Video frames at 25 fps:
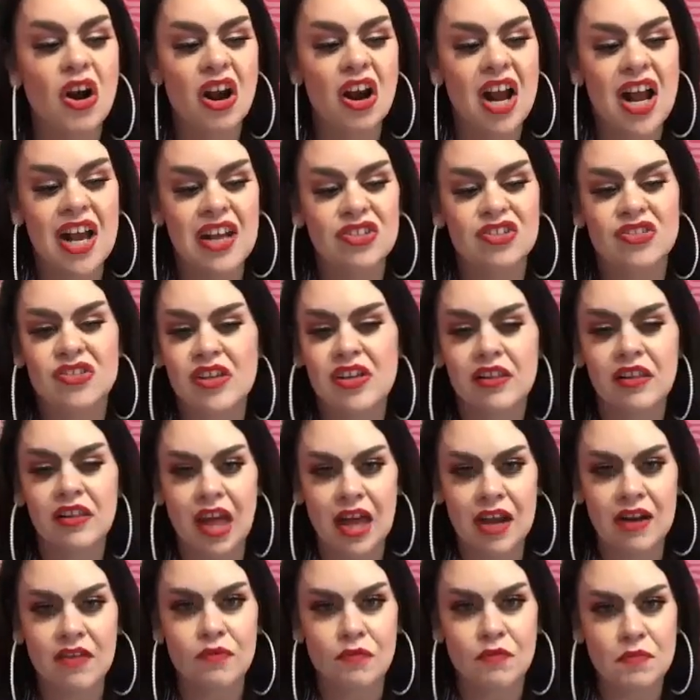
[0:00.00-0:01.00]
are actually a
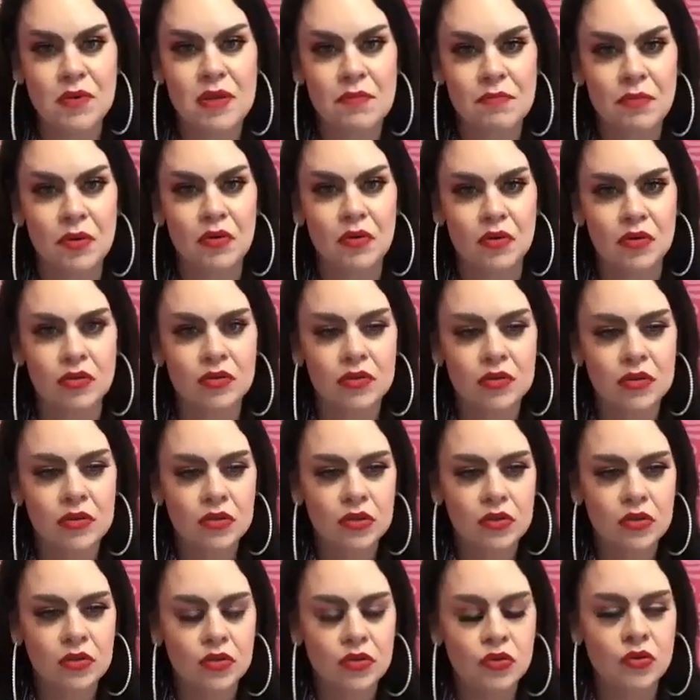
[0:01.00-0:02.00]
lot of people
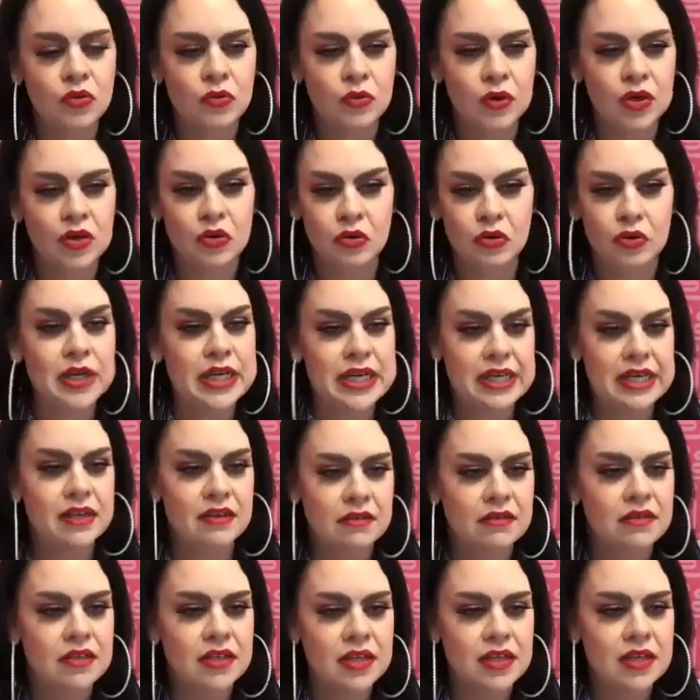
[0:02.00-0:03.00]
who
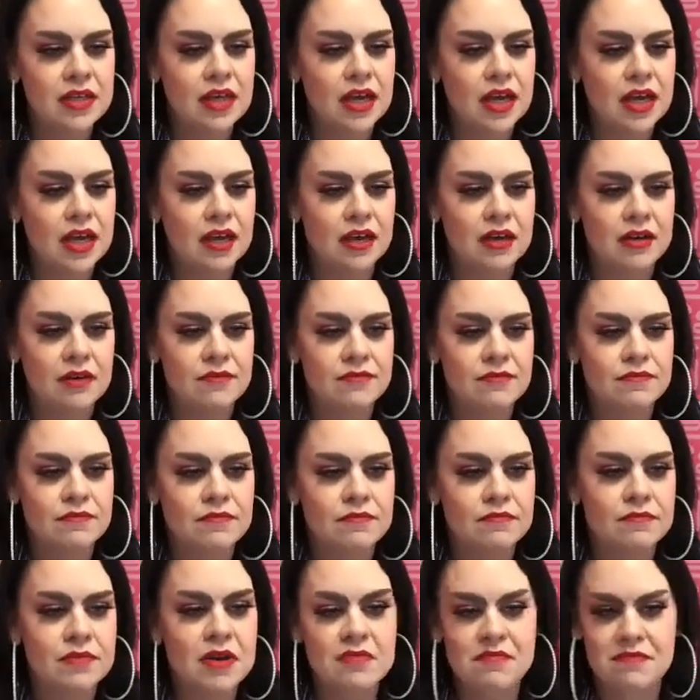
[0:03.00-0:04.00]
agree,
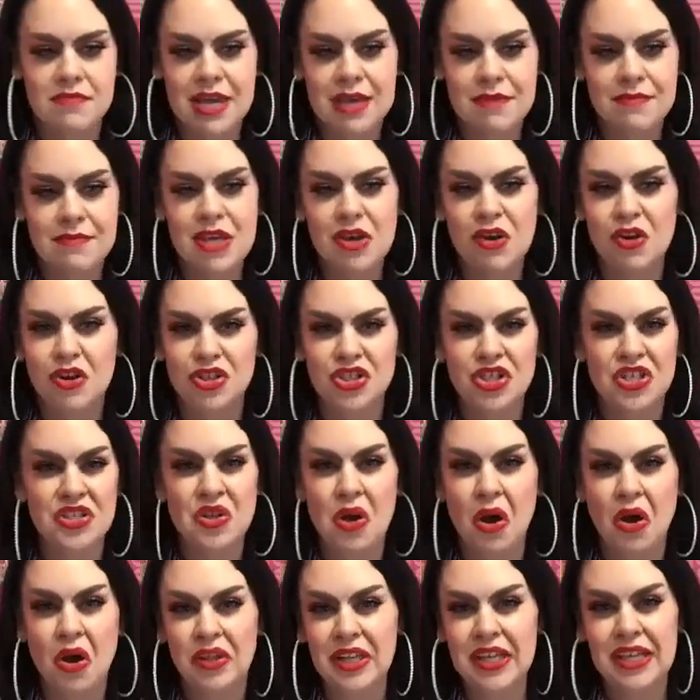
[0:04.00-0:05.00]
but maybe are
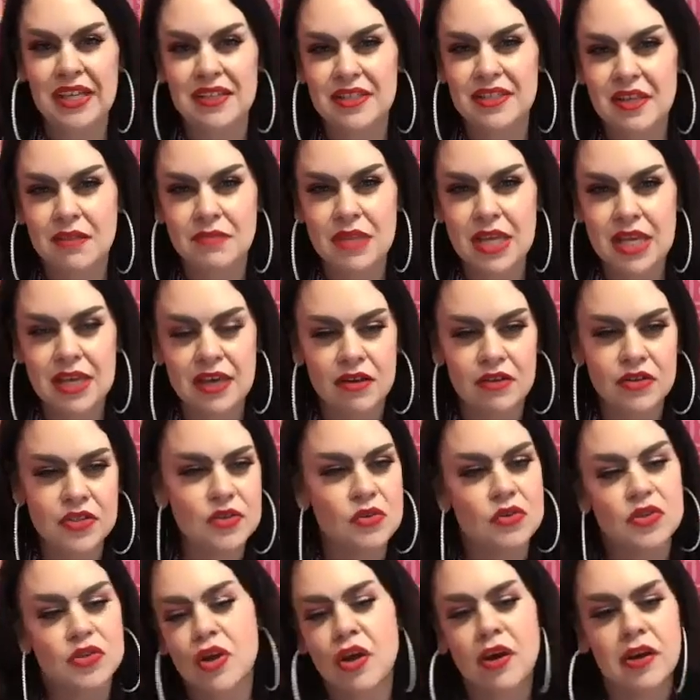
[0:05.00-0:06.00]
just calling it something else
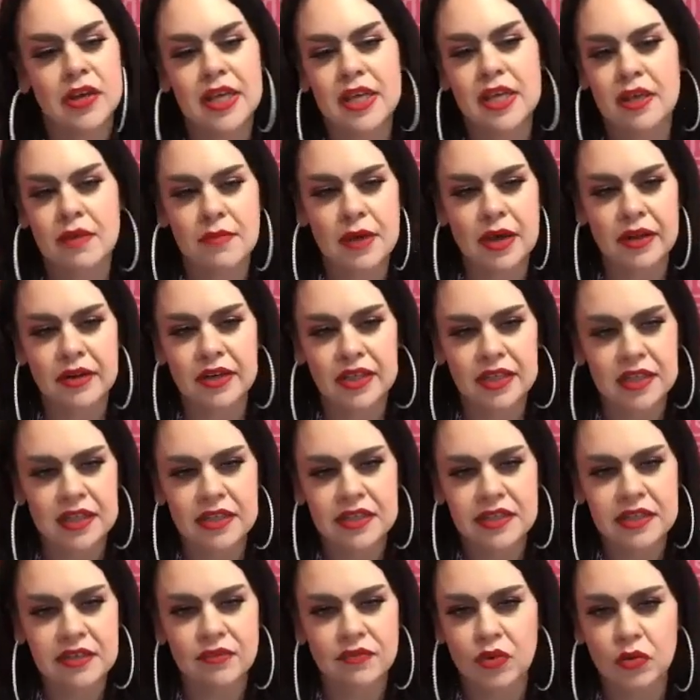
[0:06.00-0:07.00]
or talking about it in
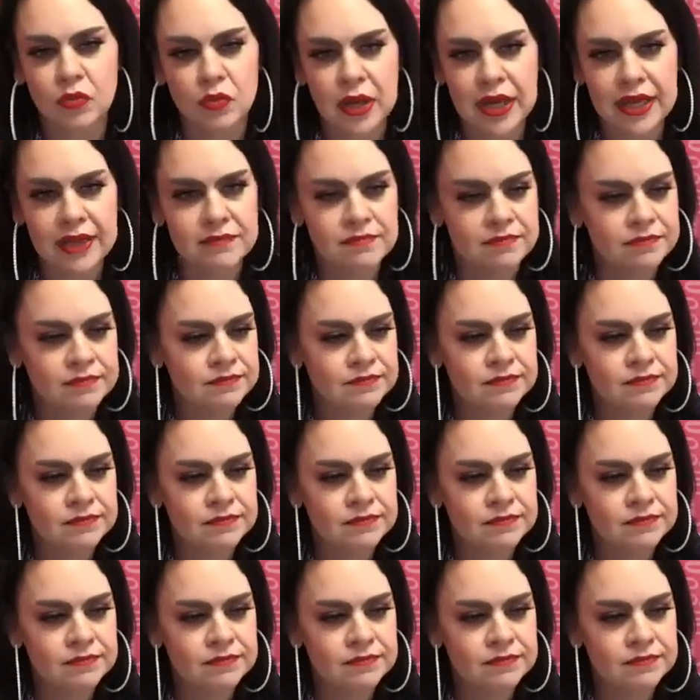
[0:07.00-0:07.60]
a different way.